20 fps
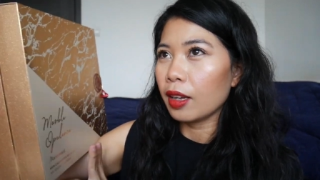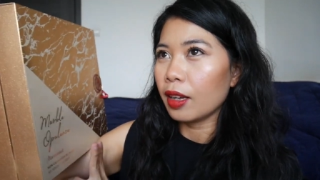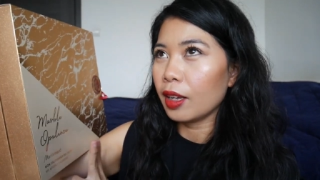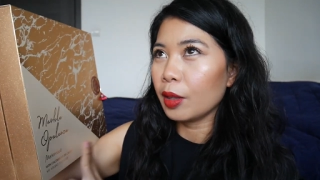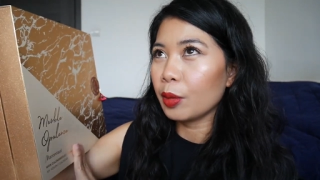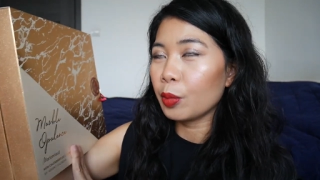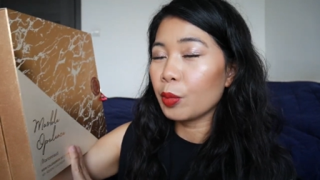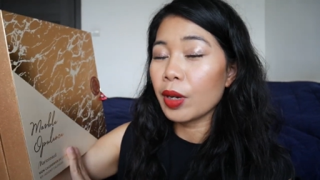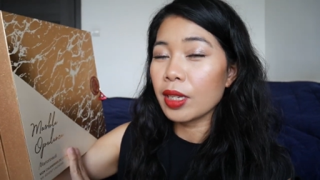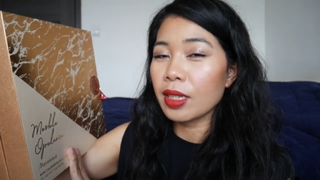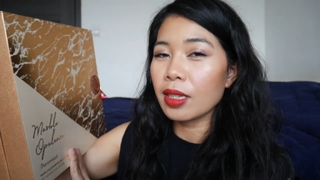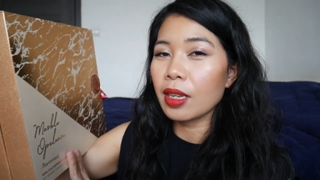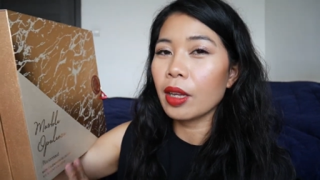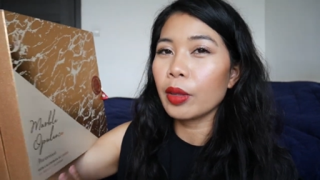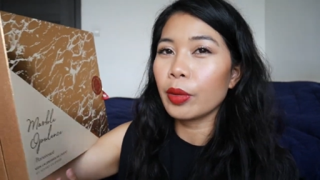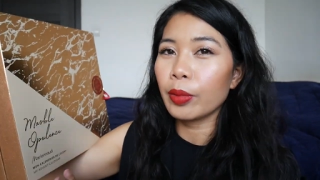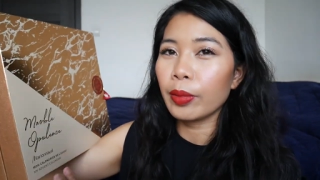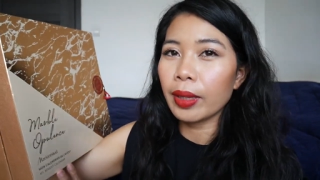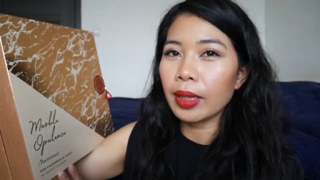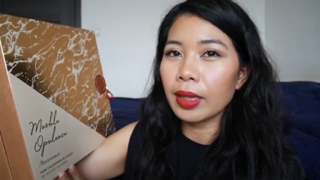it was
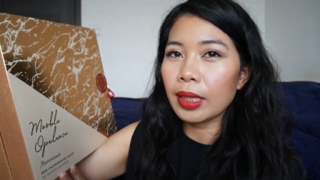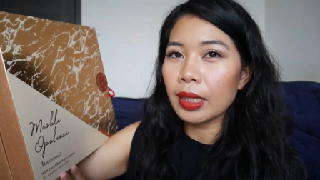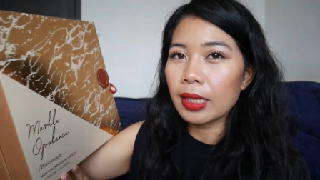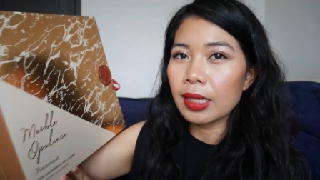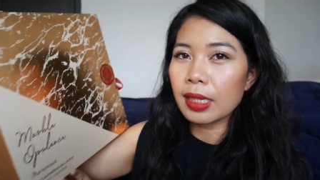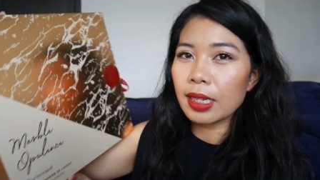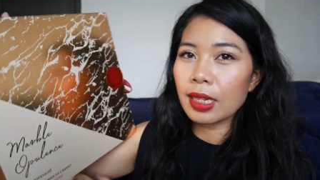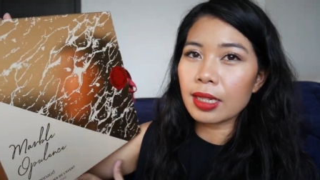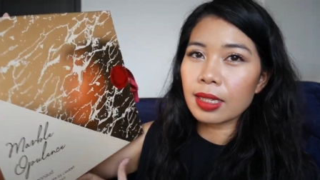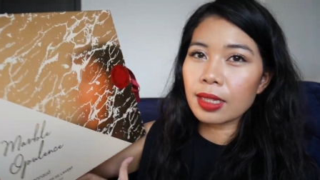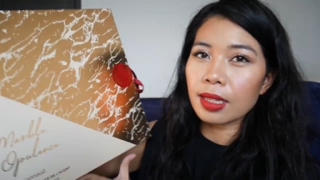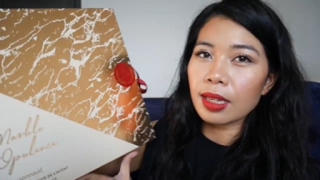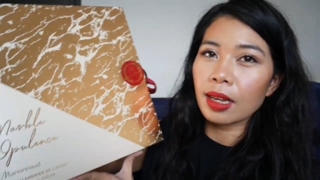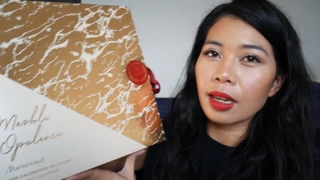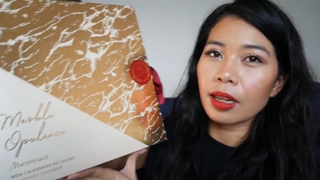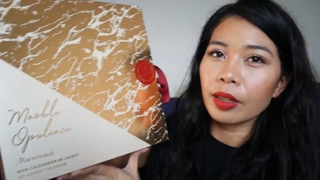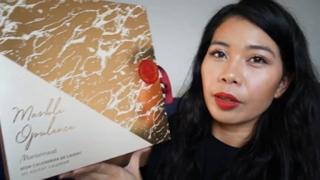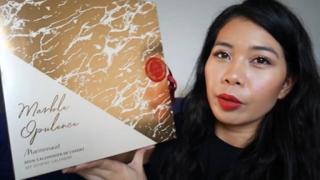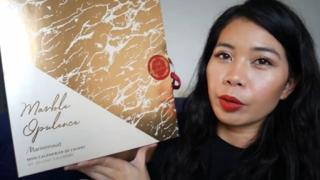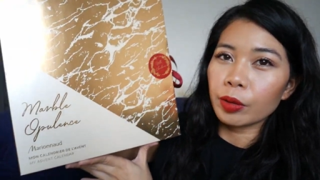26
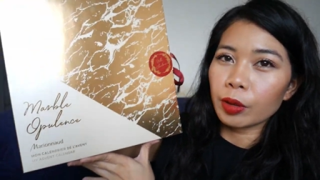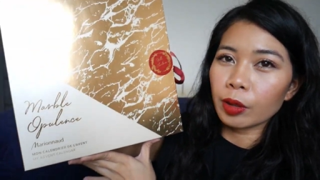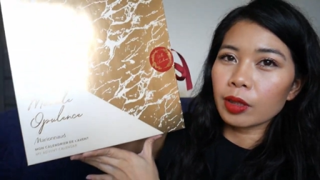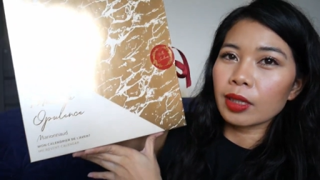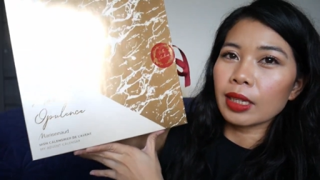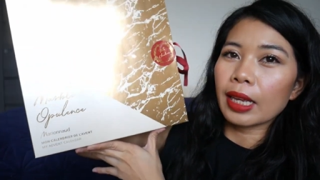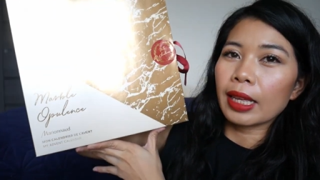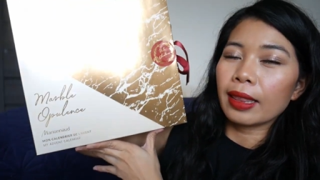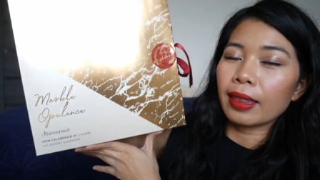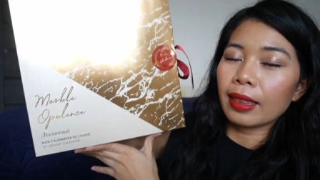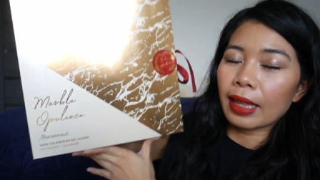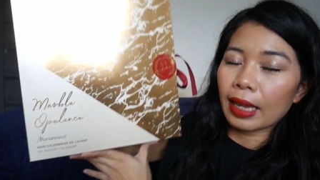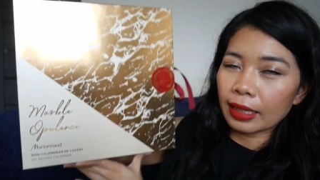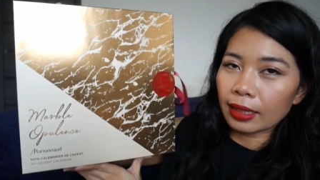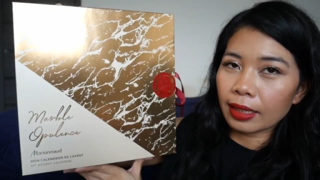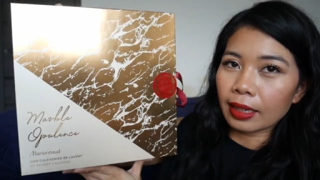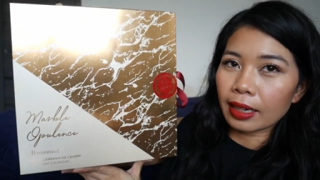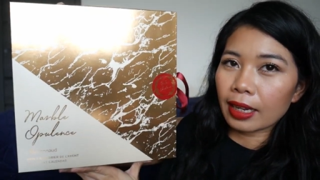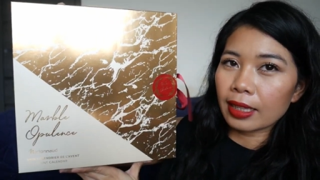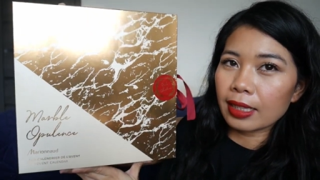euros and
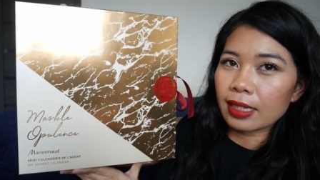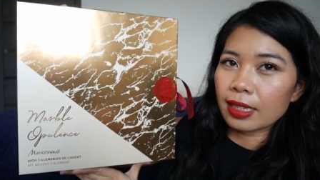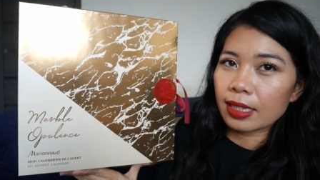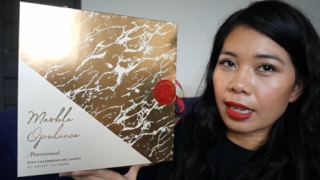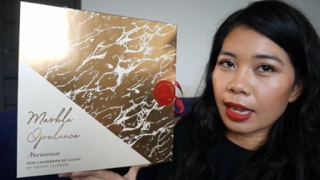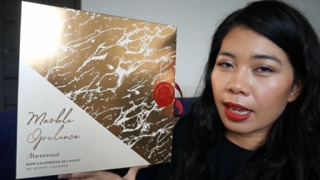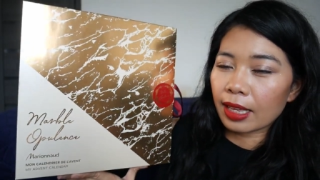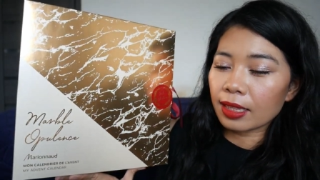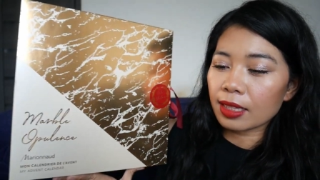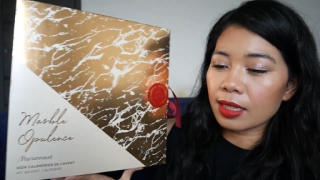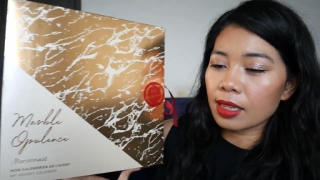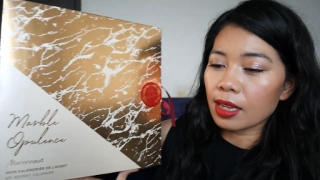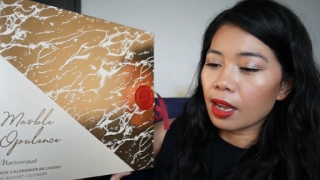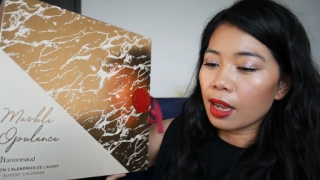99 cents